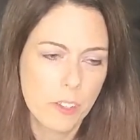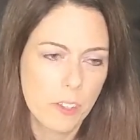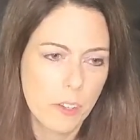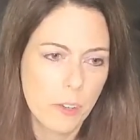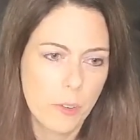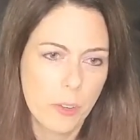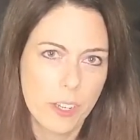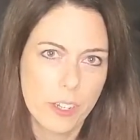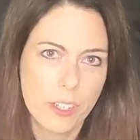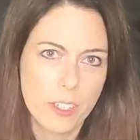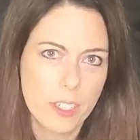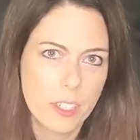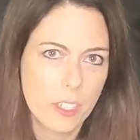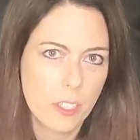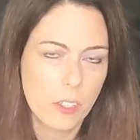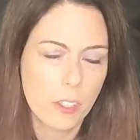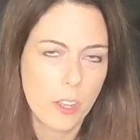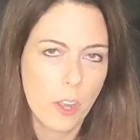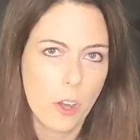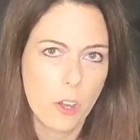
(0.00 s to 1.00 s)
you know, in a
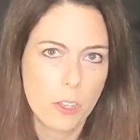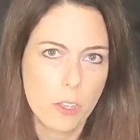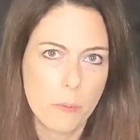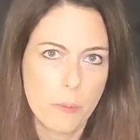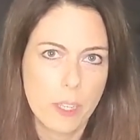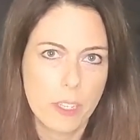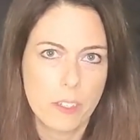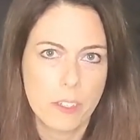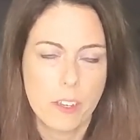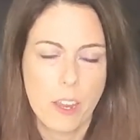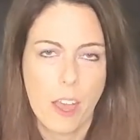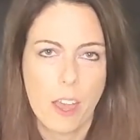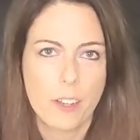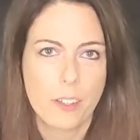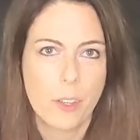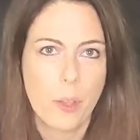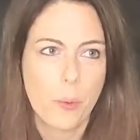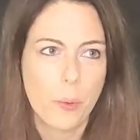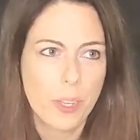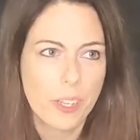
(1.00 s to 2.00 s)
silly argument,
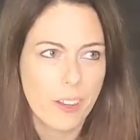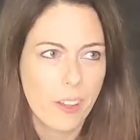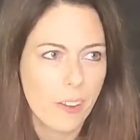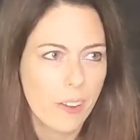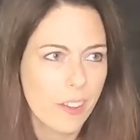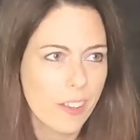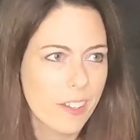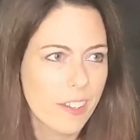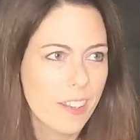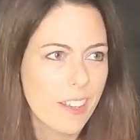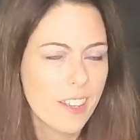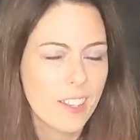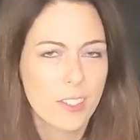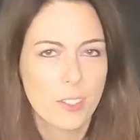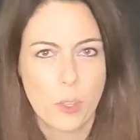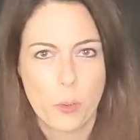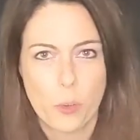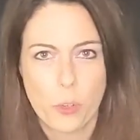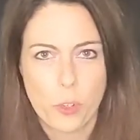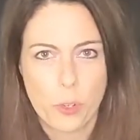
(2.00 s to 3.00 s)
not going on
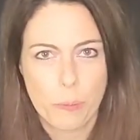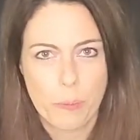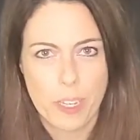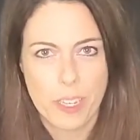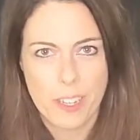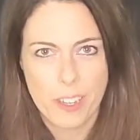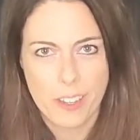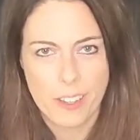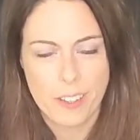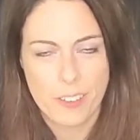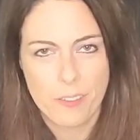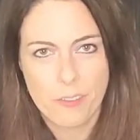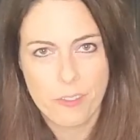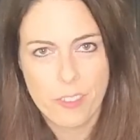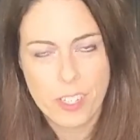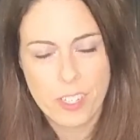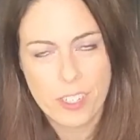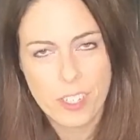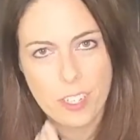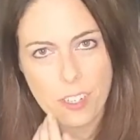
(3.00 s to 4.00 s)
social media and
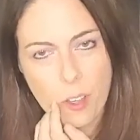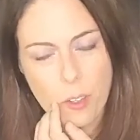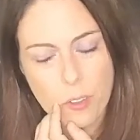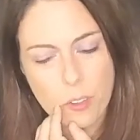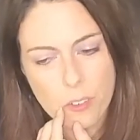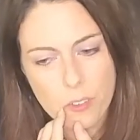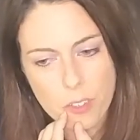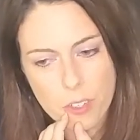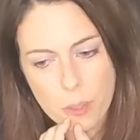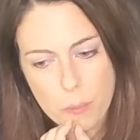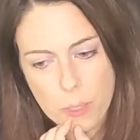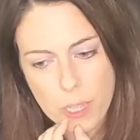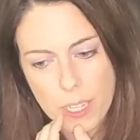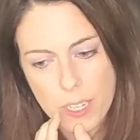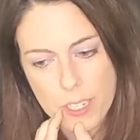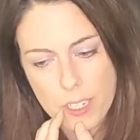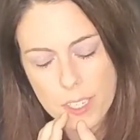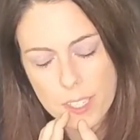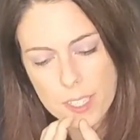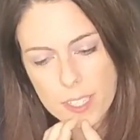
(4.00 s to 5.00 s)
venting all over the
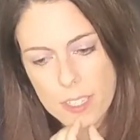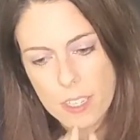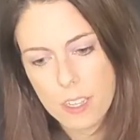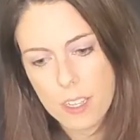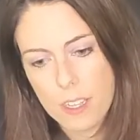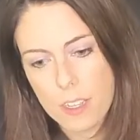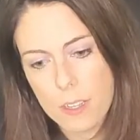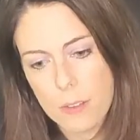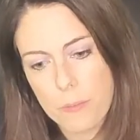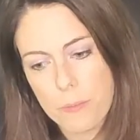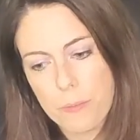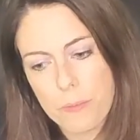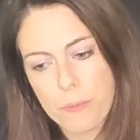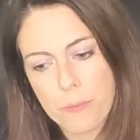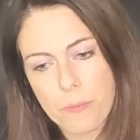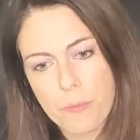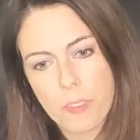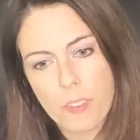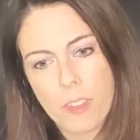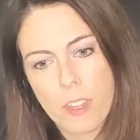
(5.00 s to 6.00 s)
place. Um,
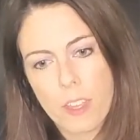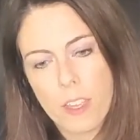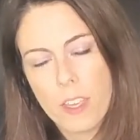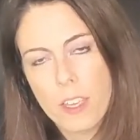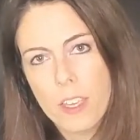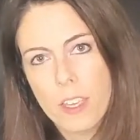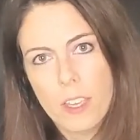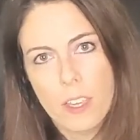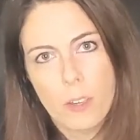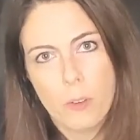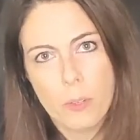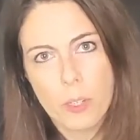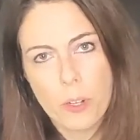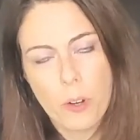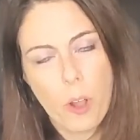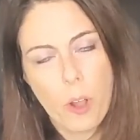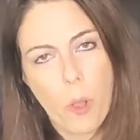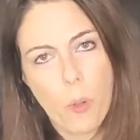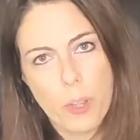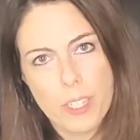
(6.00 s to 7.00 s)
we
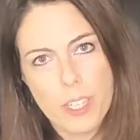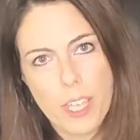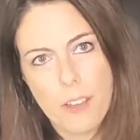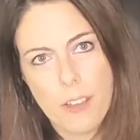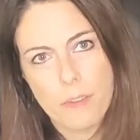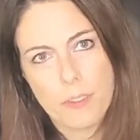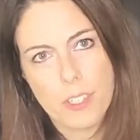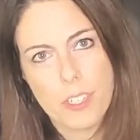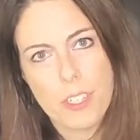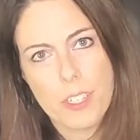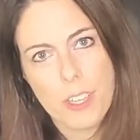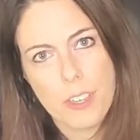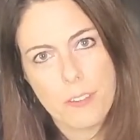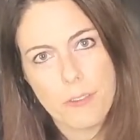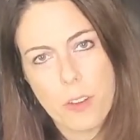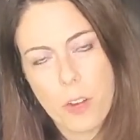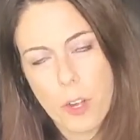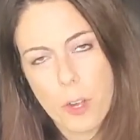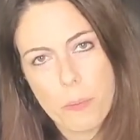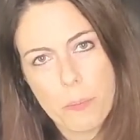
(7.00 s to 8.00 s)
don't always have to
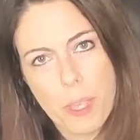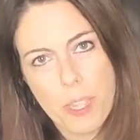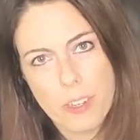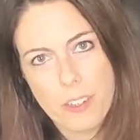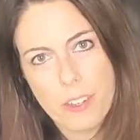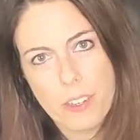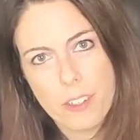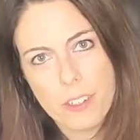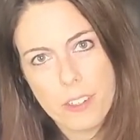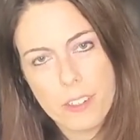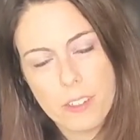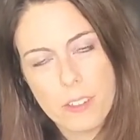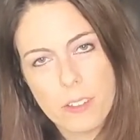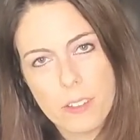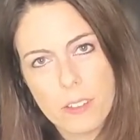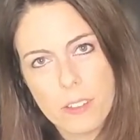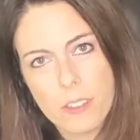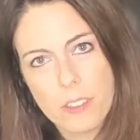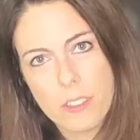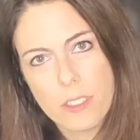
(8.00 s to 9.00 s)
give our opinion.
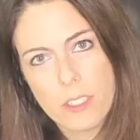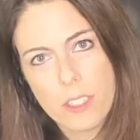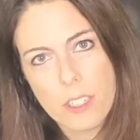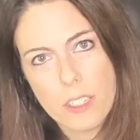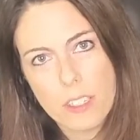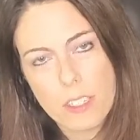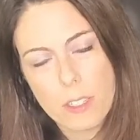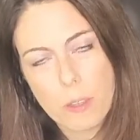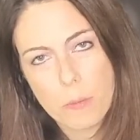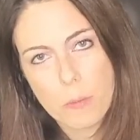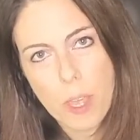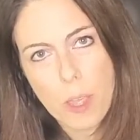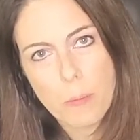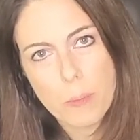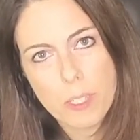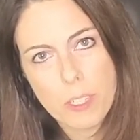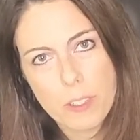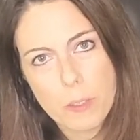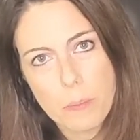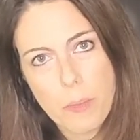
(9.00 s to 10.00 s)

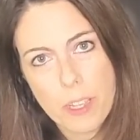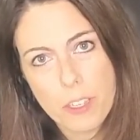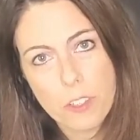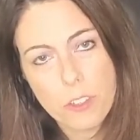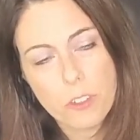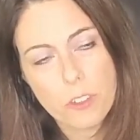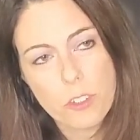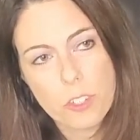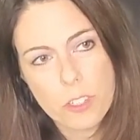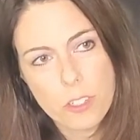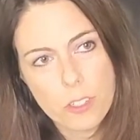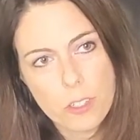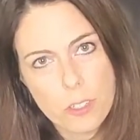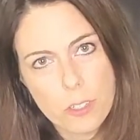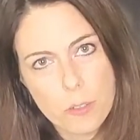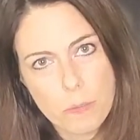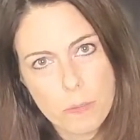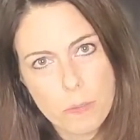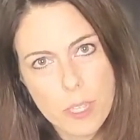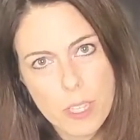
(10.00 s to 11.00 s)
Sometimes it's best
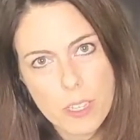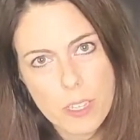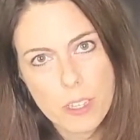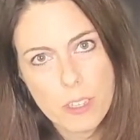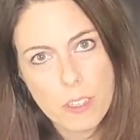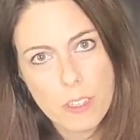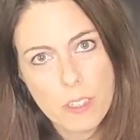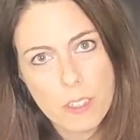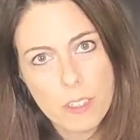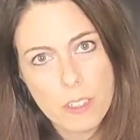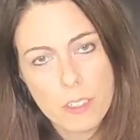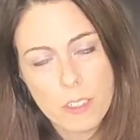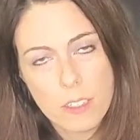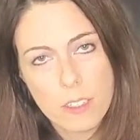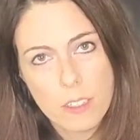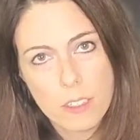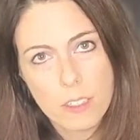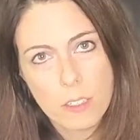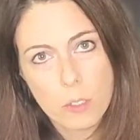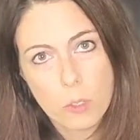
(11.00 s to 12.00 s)
just to be
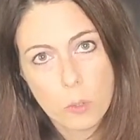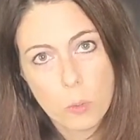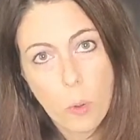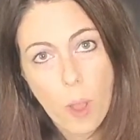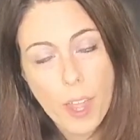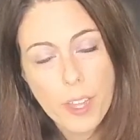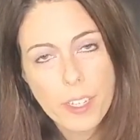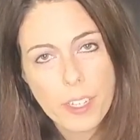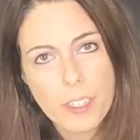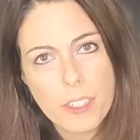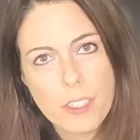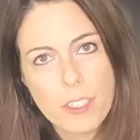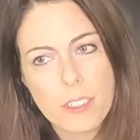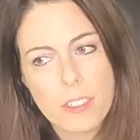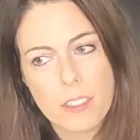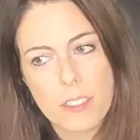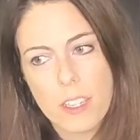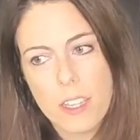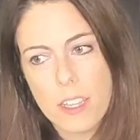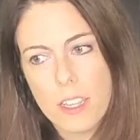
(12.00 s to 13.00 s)
quiet
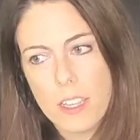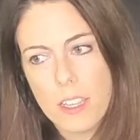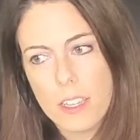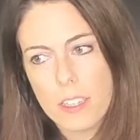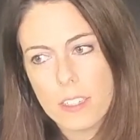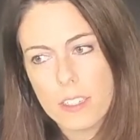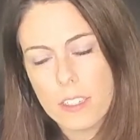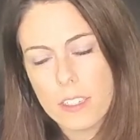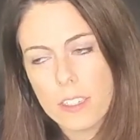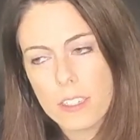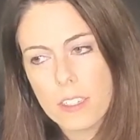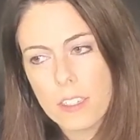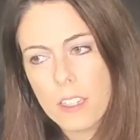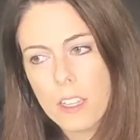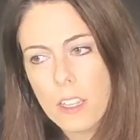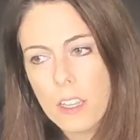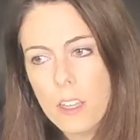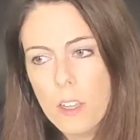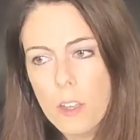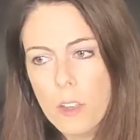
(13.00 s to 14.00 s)
and
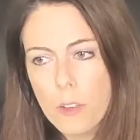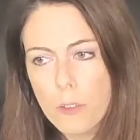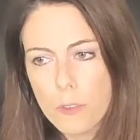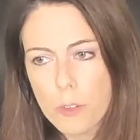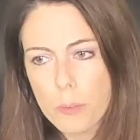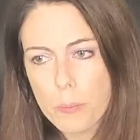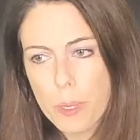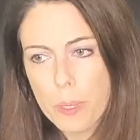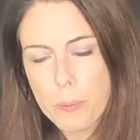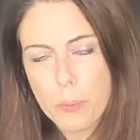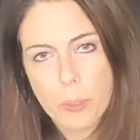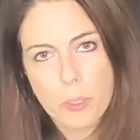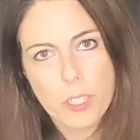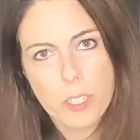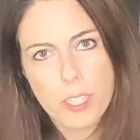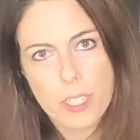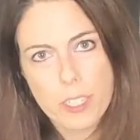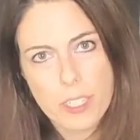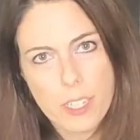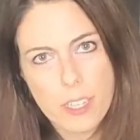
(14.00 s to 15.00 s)
for people
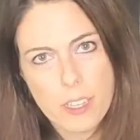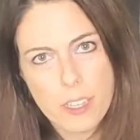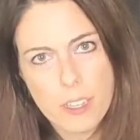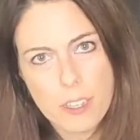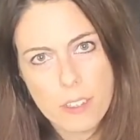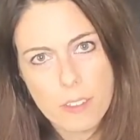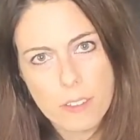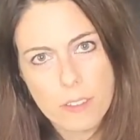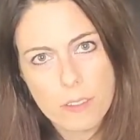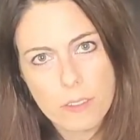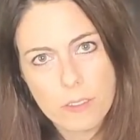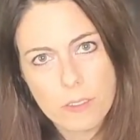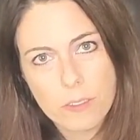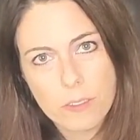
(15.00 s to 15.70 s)
to see